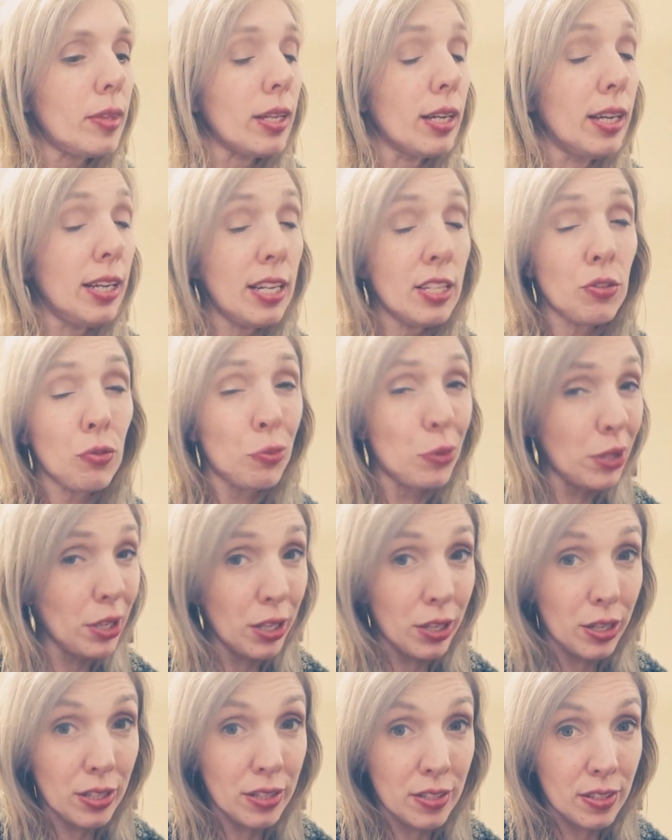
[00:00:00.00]
And it's
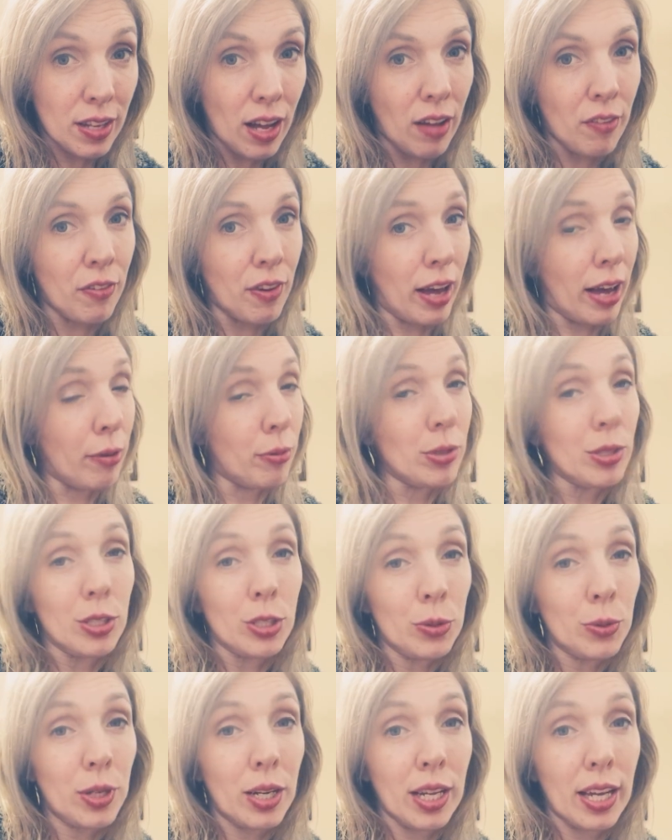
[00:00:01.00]
really good stuff. I would
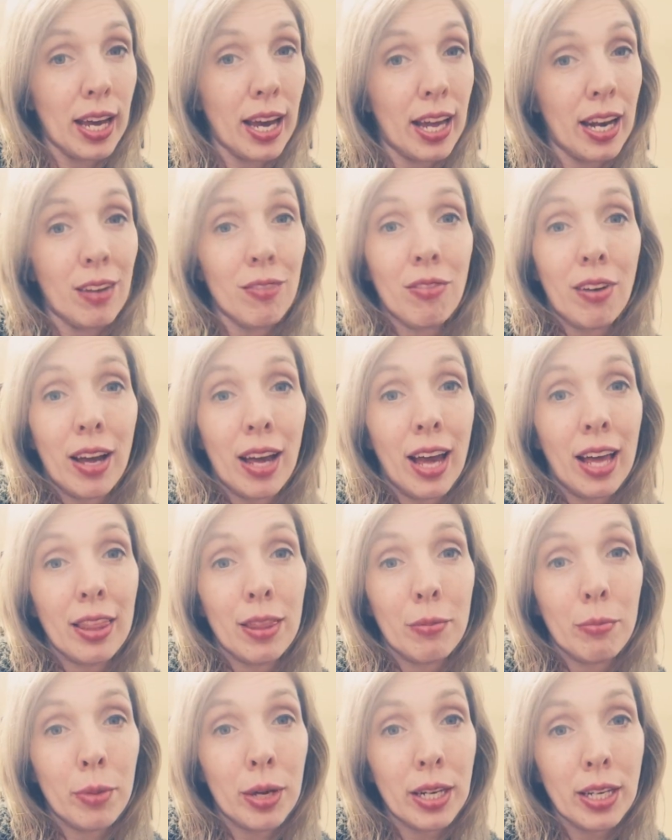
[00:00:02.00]
do it again if I had
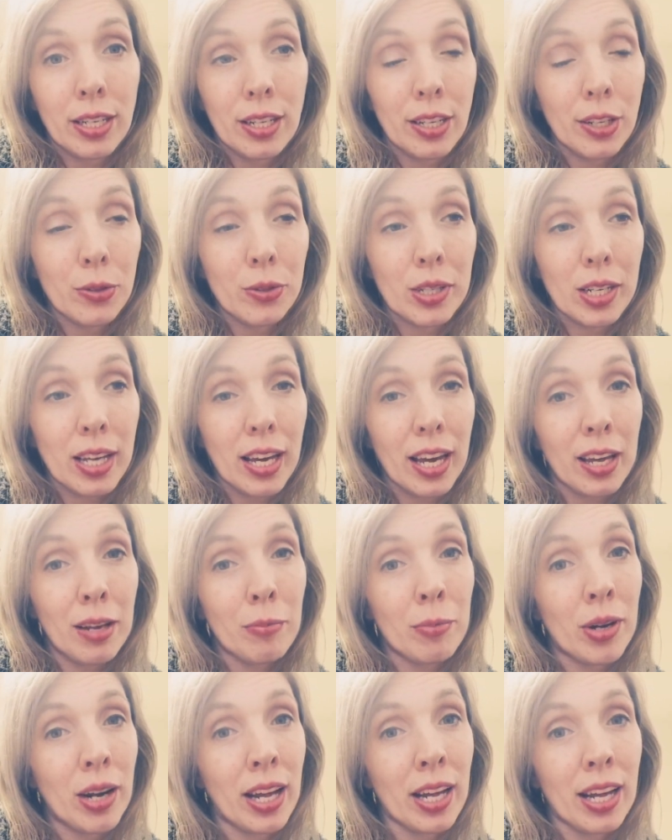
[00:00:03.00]
the money to do it
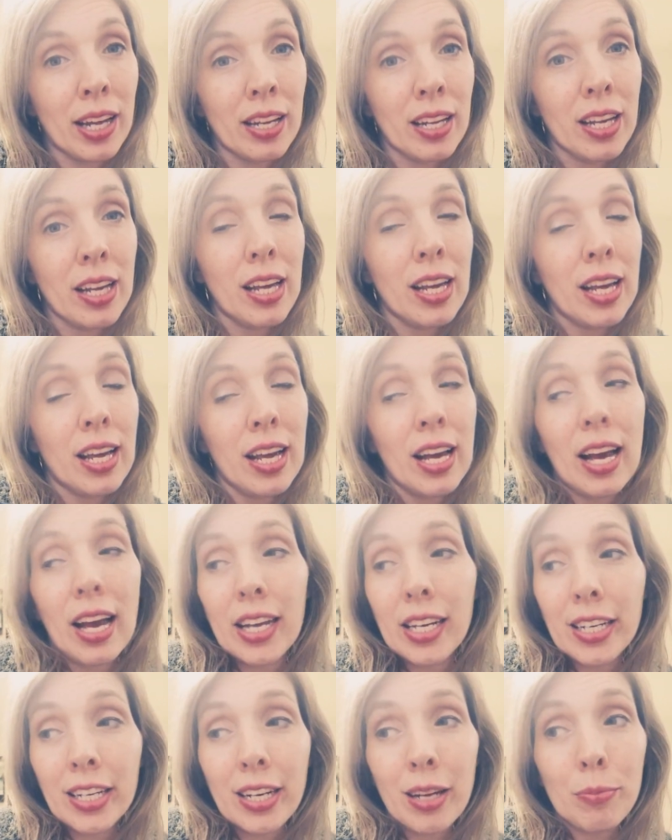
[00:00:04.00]
again, but I
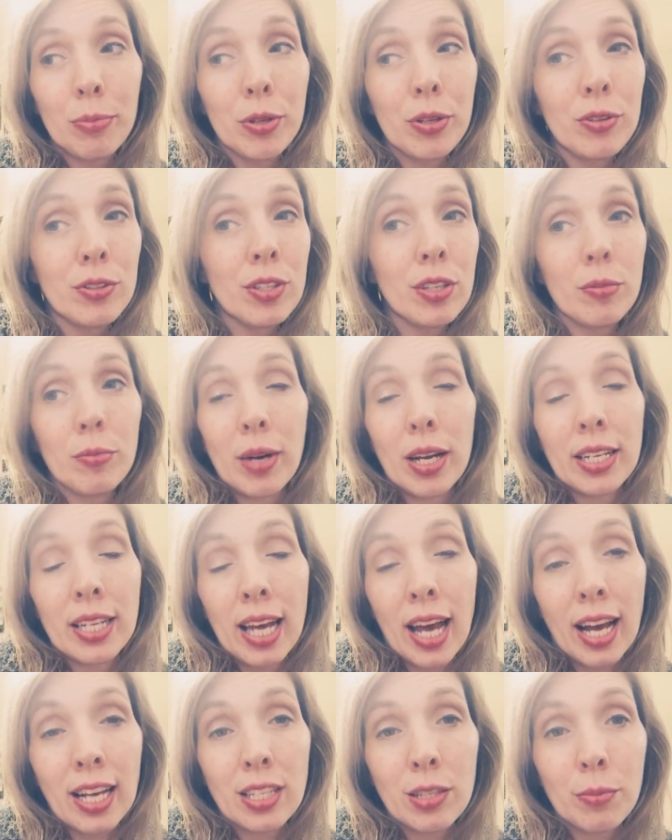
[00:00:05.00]
ended up using my
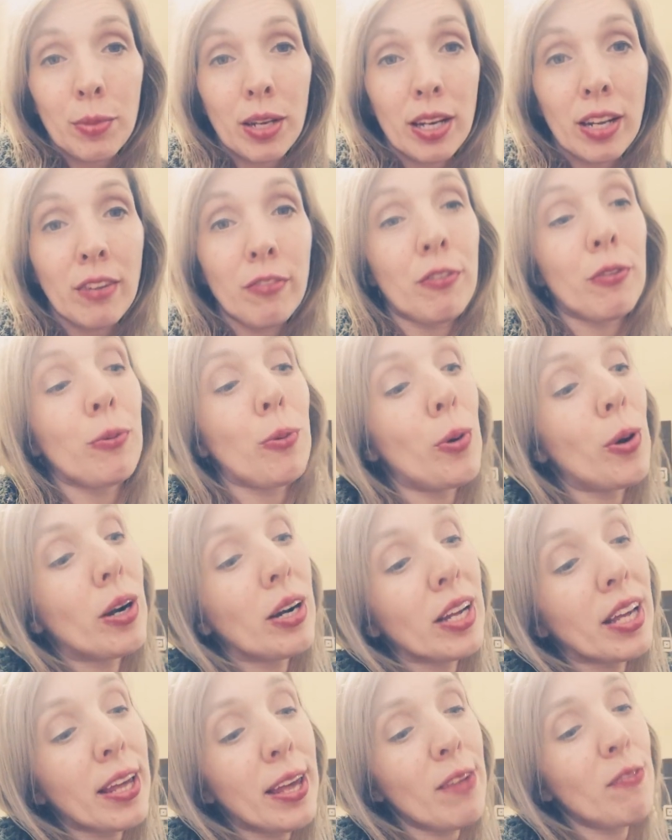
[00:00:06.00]
tax money for
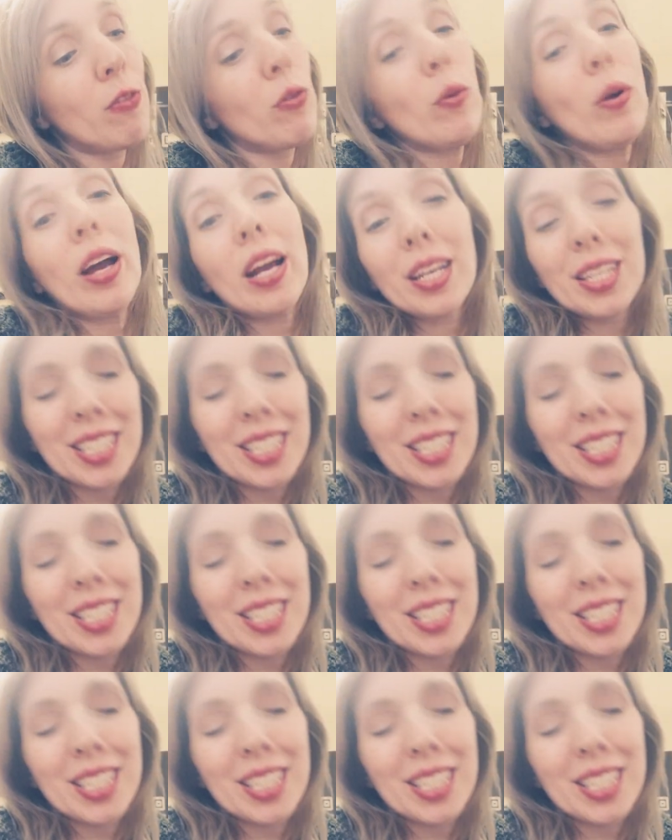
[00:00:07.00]
giveaway